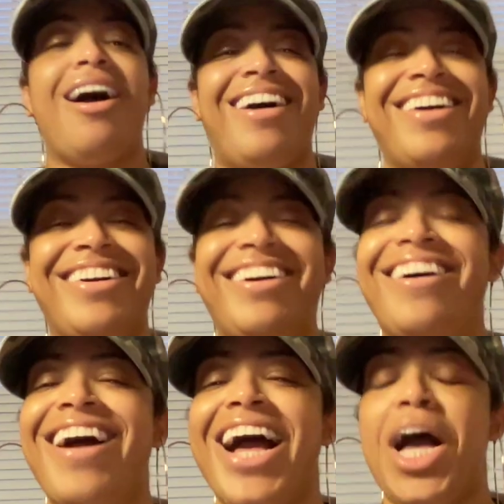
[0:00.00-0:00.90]

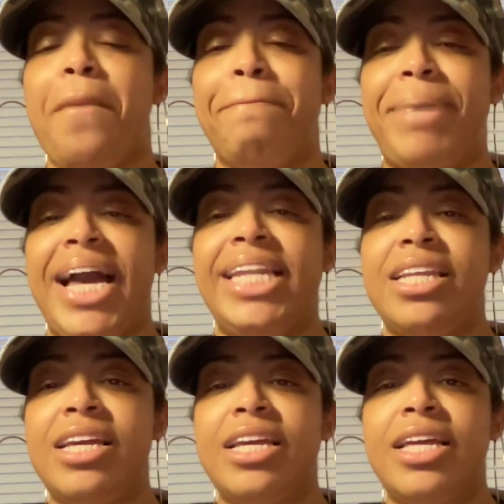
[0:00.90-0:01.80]
but
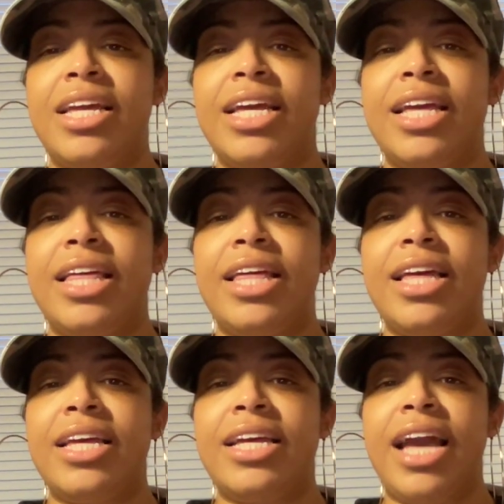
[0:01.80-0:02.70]

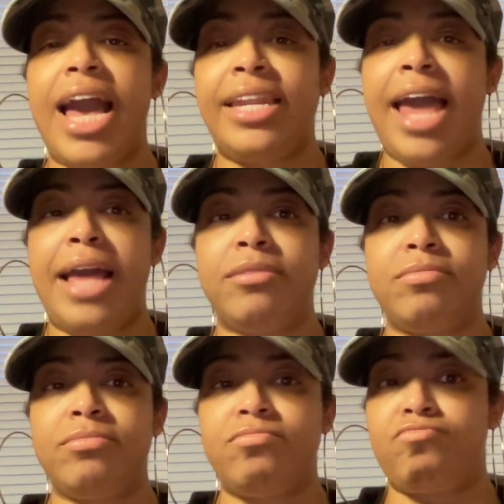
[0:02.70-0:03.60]
and that
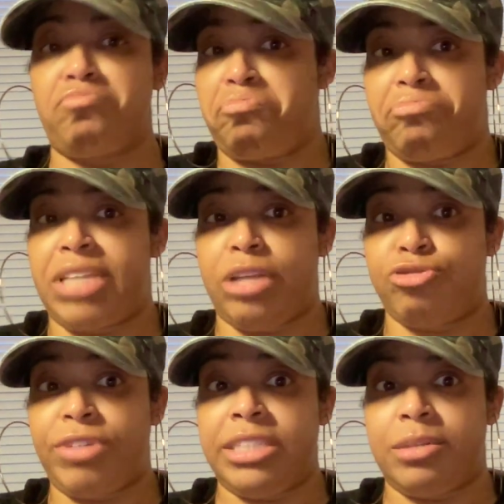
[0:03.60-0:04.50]

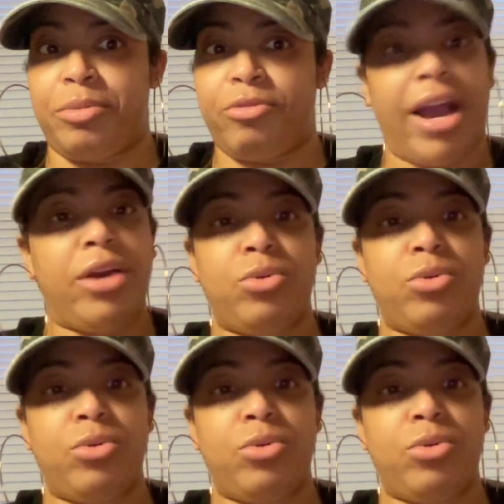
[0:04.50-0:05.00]
sounds reasonable, right?